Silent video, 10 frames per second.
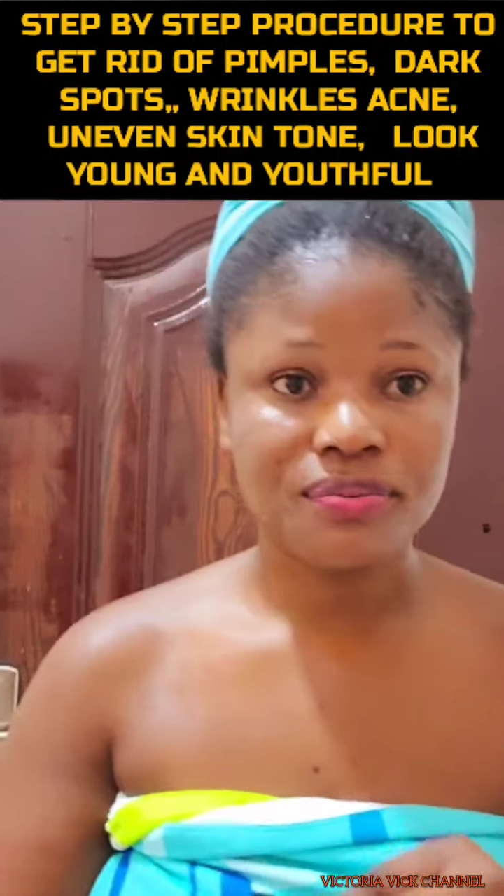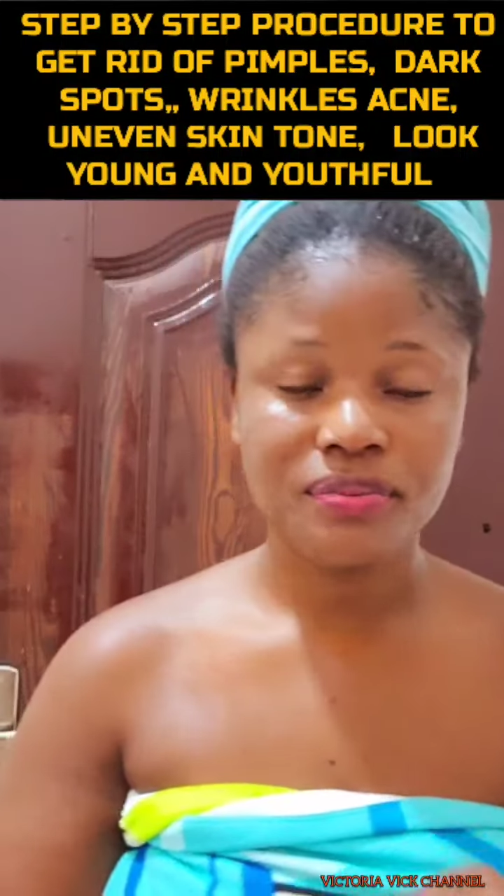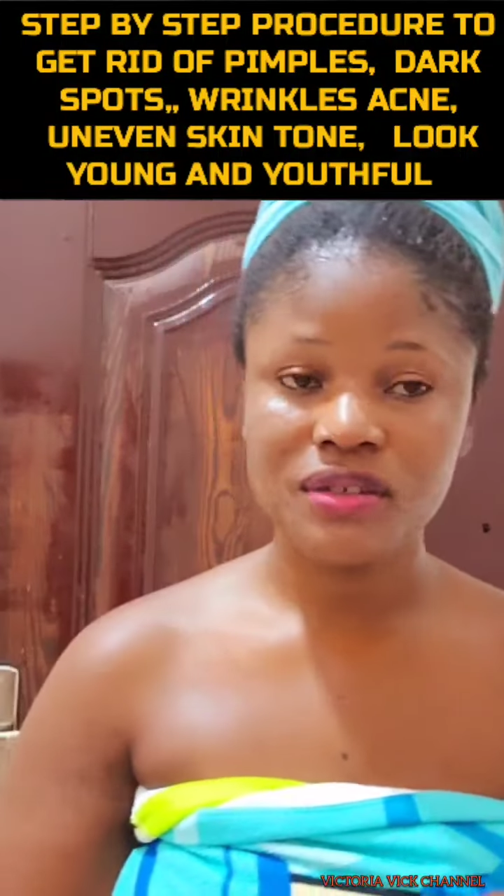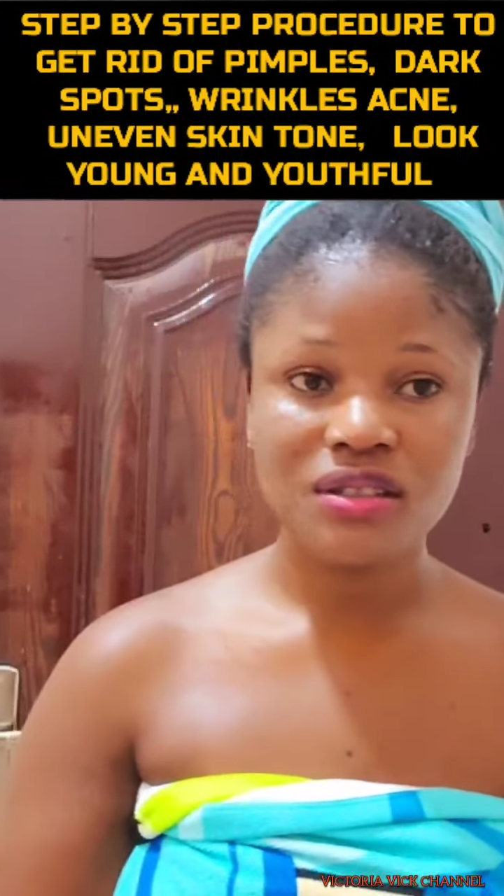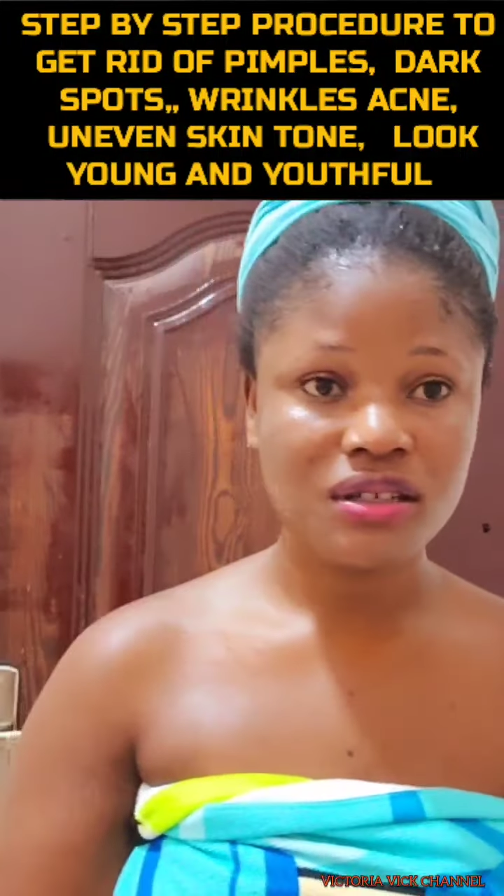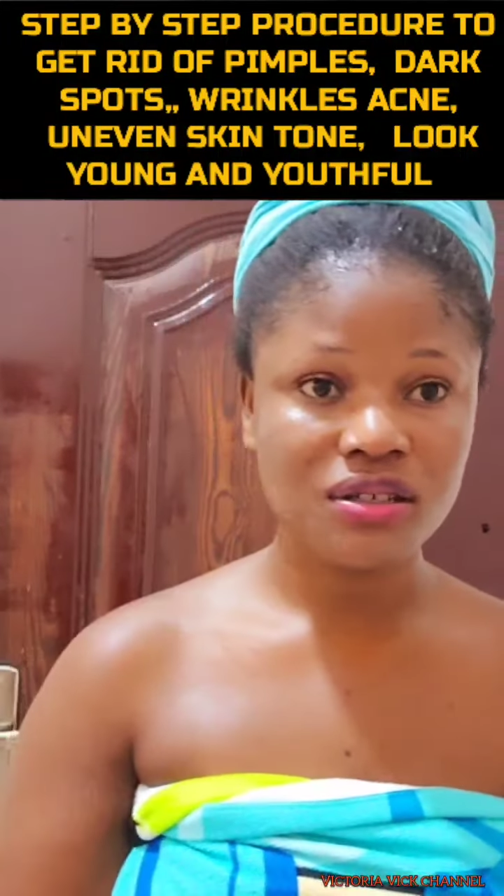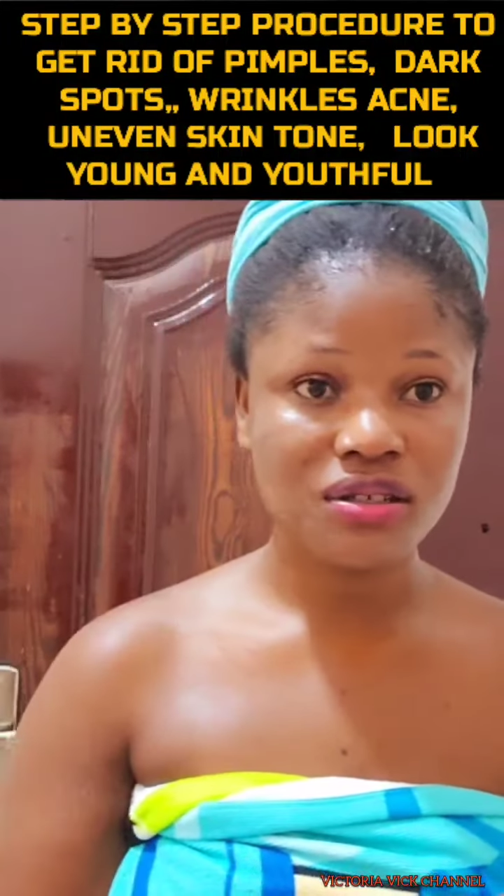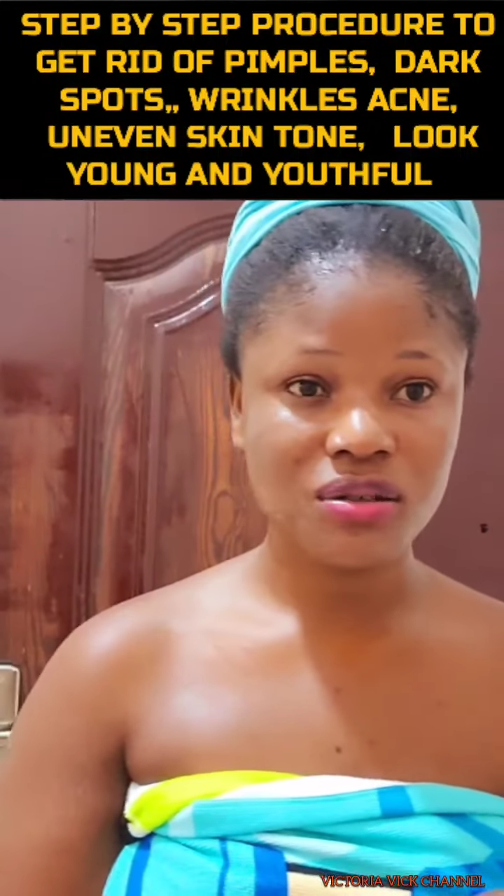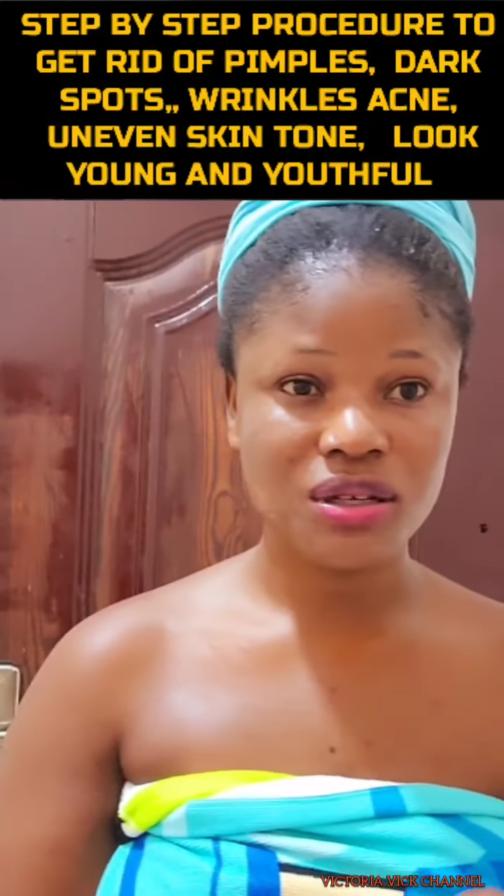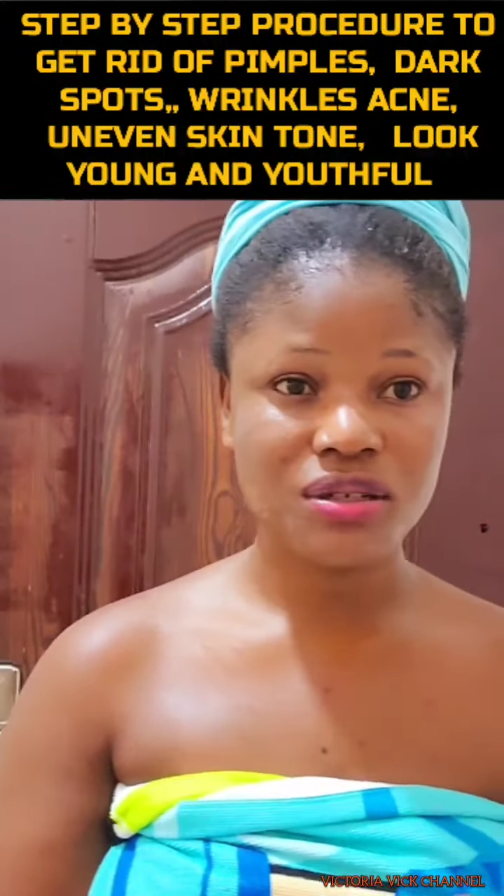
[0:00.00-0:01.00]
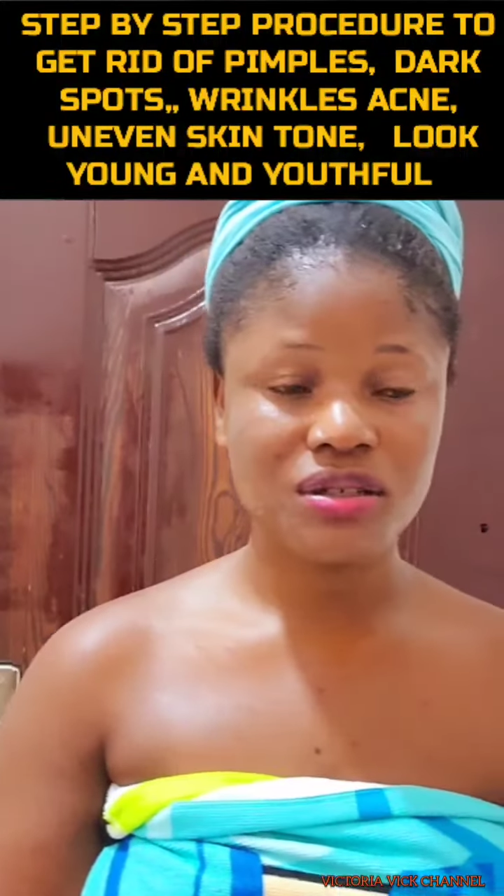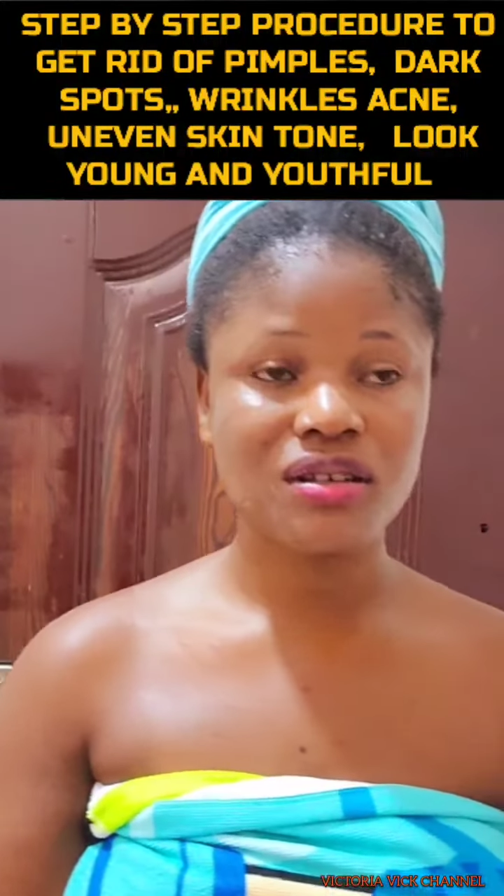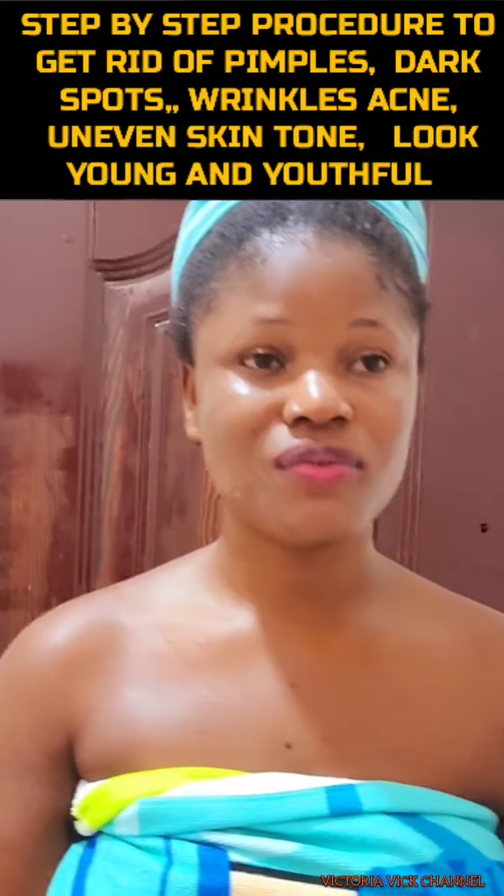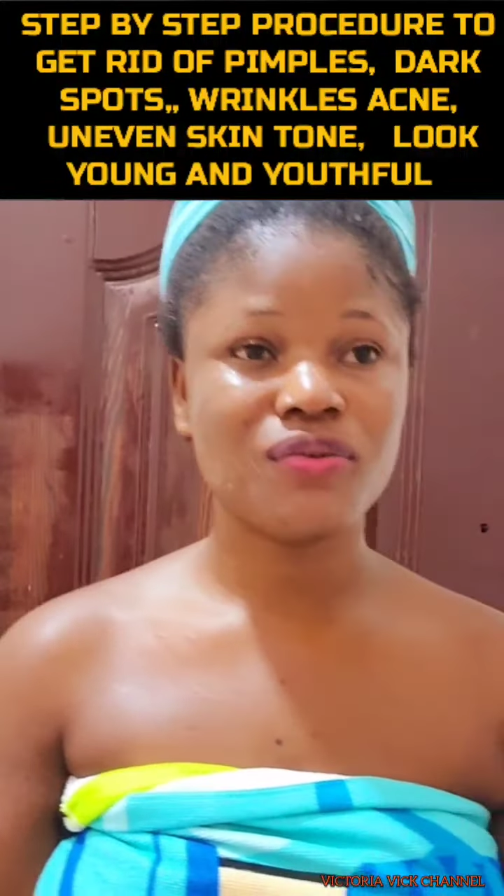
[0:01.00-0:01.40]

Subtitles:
You don't need to stress yourself